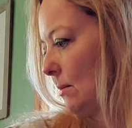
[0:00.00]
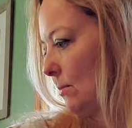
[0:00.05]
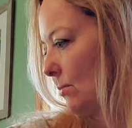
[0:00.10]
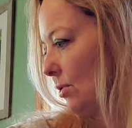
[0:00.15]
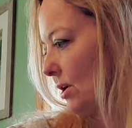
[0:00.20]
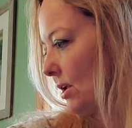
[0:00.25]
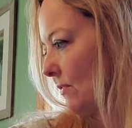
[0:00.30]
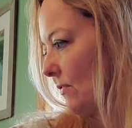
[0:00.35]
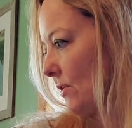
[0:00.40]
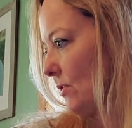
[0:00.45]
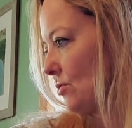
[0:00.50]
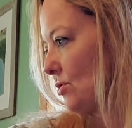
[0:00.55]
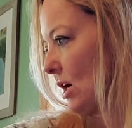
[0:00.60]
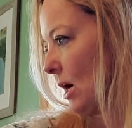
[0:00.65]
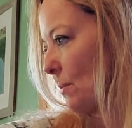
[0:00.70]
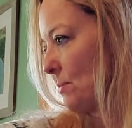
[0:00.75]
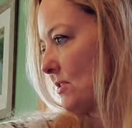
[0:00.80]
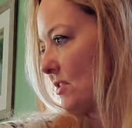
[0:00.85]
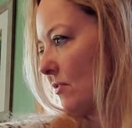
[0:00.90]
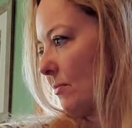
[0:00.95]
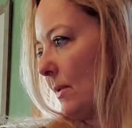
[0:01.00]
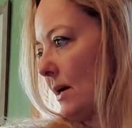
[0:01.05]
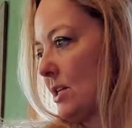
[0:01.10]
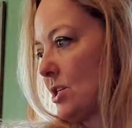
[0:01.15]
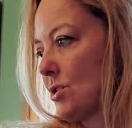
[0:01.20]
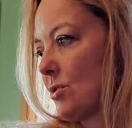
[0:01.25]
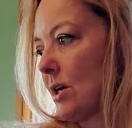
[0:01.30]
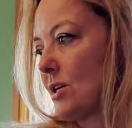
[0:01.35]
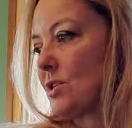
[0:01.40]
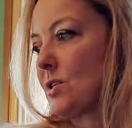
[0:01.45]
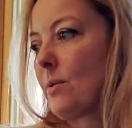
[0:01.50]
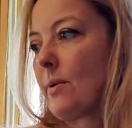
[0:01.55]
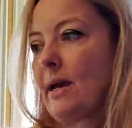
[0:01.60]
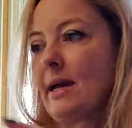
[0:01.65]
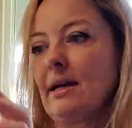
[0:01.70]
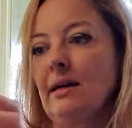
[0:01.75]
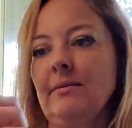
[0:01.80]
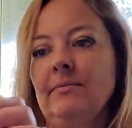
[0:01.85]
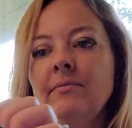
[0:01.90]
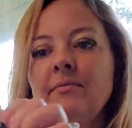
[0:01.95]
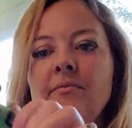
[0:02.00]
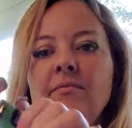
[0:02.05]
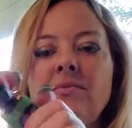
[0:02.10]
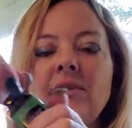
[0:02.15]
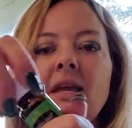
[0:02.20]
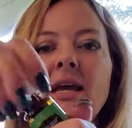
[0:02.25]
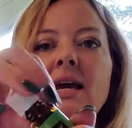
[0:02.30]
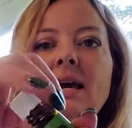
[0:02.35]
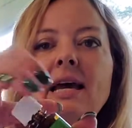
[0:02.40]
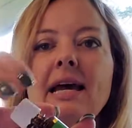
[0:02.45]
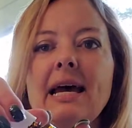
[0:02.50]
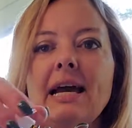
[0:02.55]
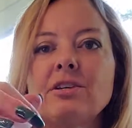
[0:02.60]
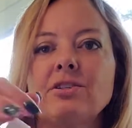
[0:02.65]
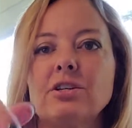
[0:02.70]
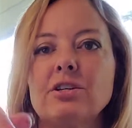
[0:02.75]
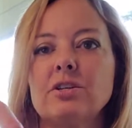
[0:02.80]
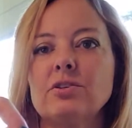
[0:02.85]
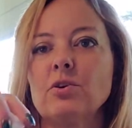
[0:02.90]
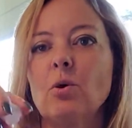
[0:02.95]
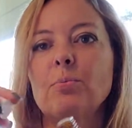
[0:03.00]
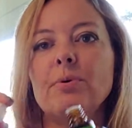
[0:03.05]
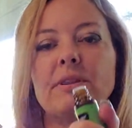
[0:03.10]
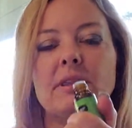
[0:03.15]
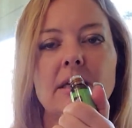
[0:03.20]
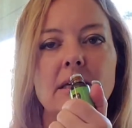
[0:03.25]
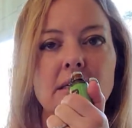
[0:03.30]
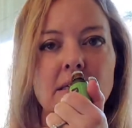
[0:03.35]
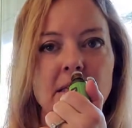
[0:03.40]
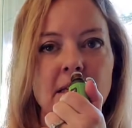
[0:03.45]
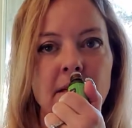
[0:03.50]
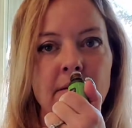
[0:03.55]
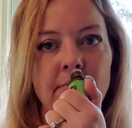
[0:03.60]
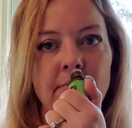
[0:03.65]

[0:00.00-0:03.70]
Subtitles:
put a few drops of my Stress Away. Actually, just open this.